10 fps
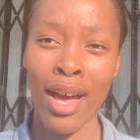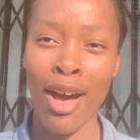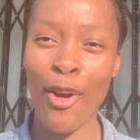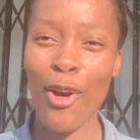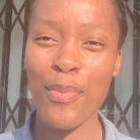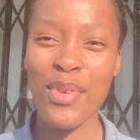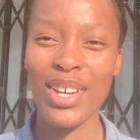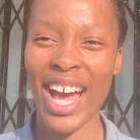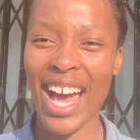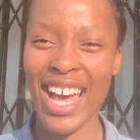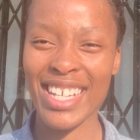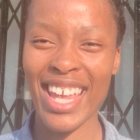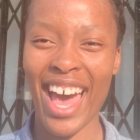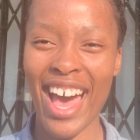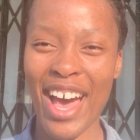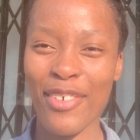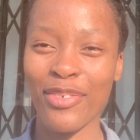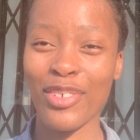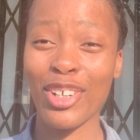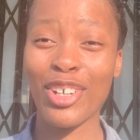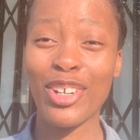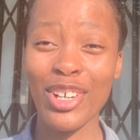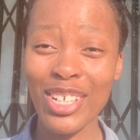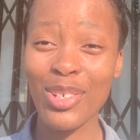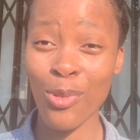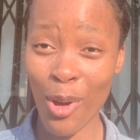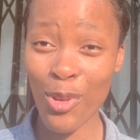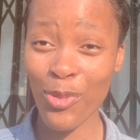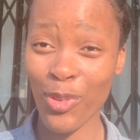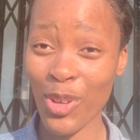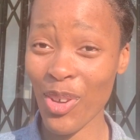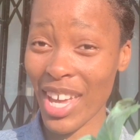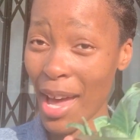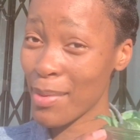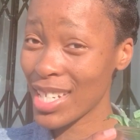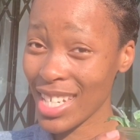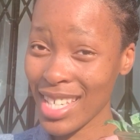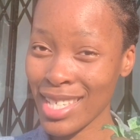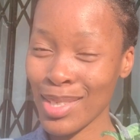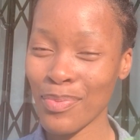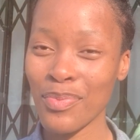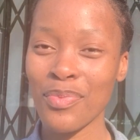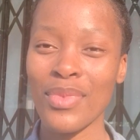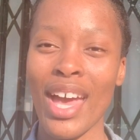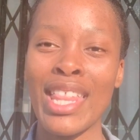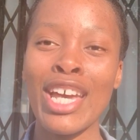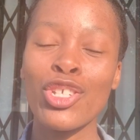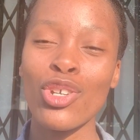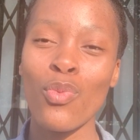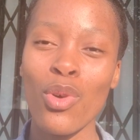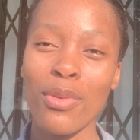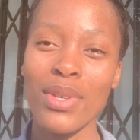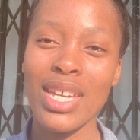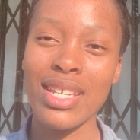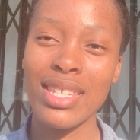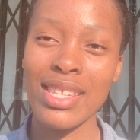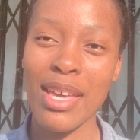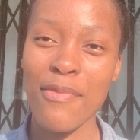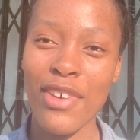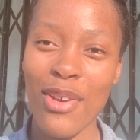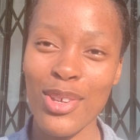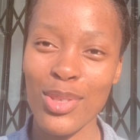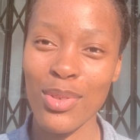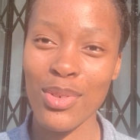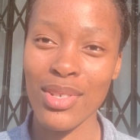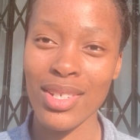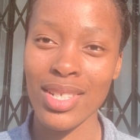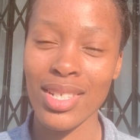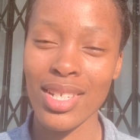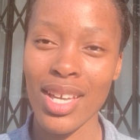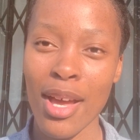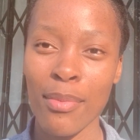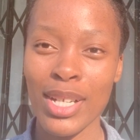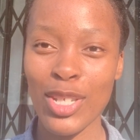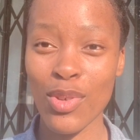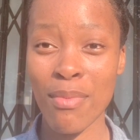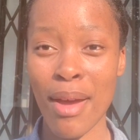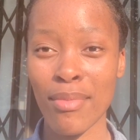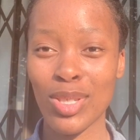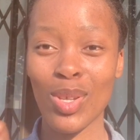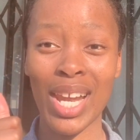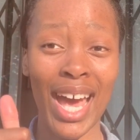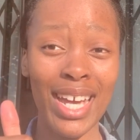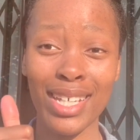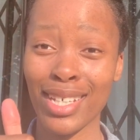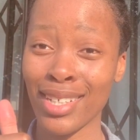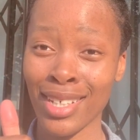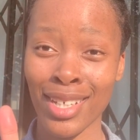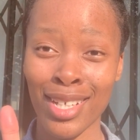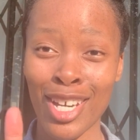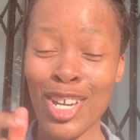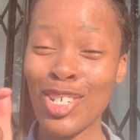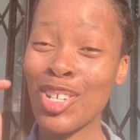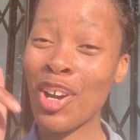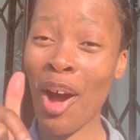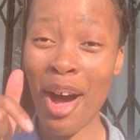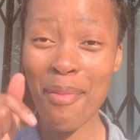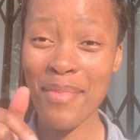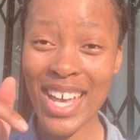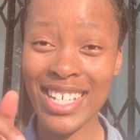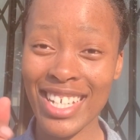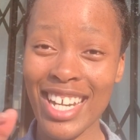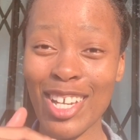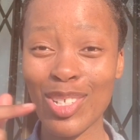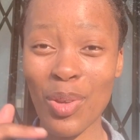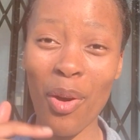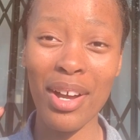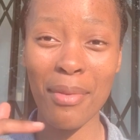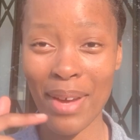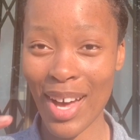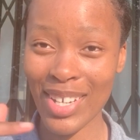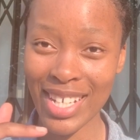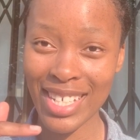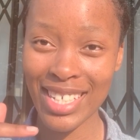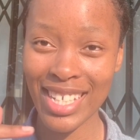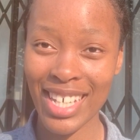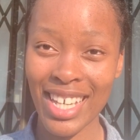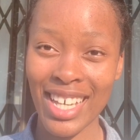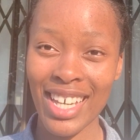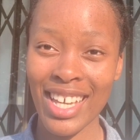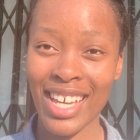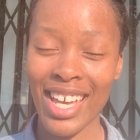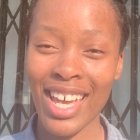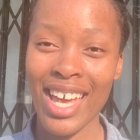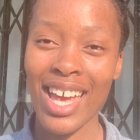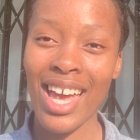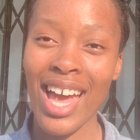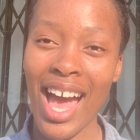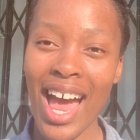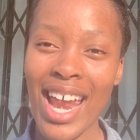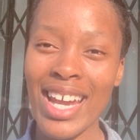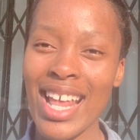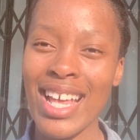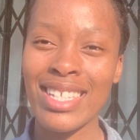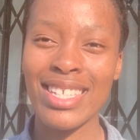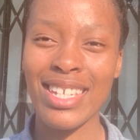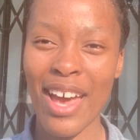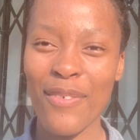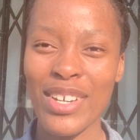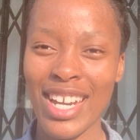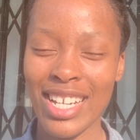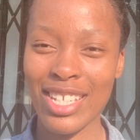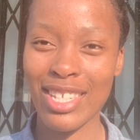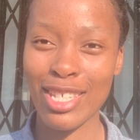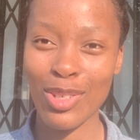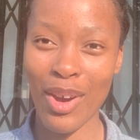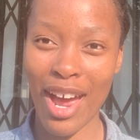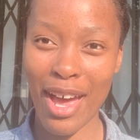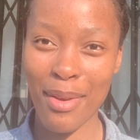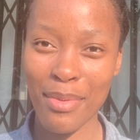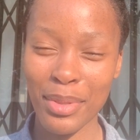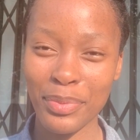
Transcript: I hope you guys have good growth for your cabbages and that you will be eating them very soon. Please remember to like, to comment, let's talk about it. And let's definitely subscribe.